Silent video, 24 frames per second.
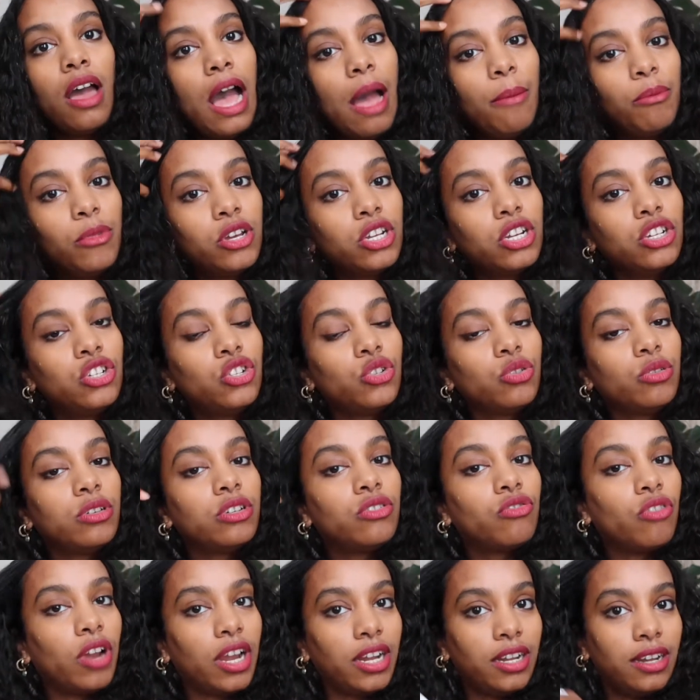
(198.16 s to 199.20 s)
I'm gonna do
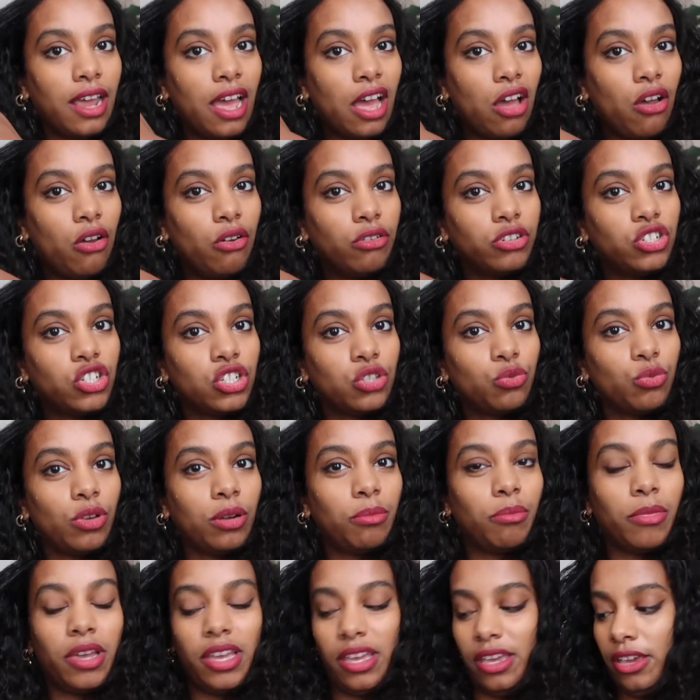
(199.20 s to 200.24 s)
it right now. Just
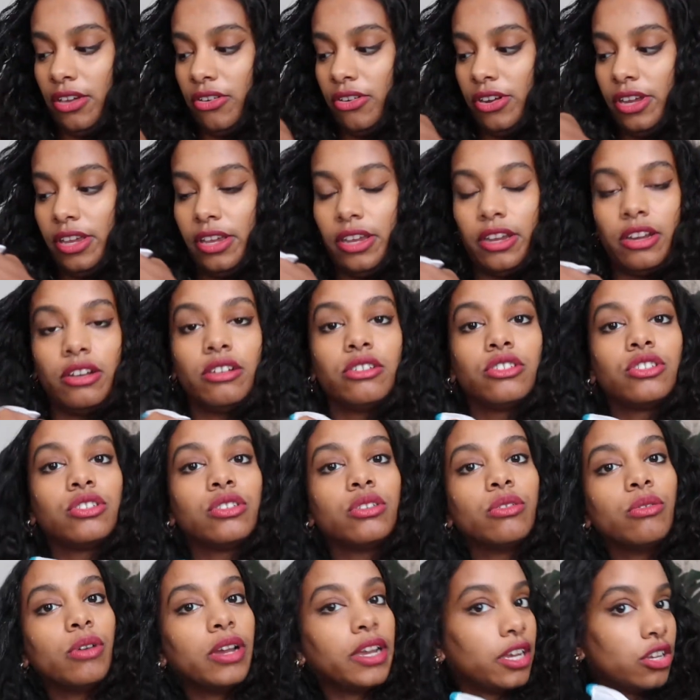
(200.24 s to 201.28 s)
wet my hair here
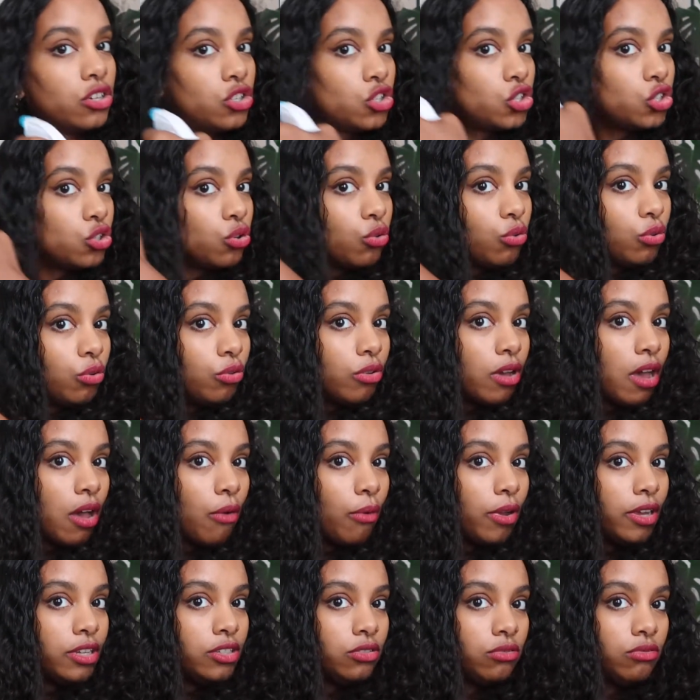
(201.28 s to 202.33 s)
so I can show you how
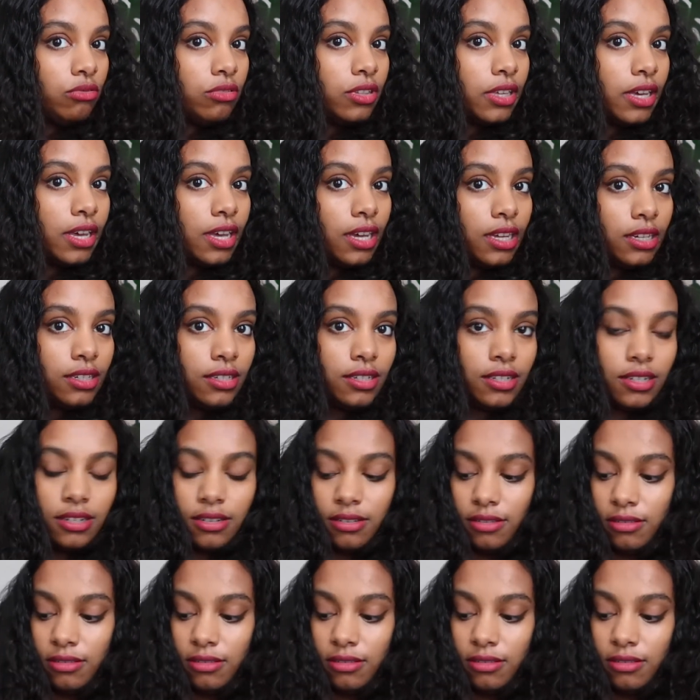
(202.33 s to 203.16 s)
I do that.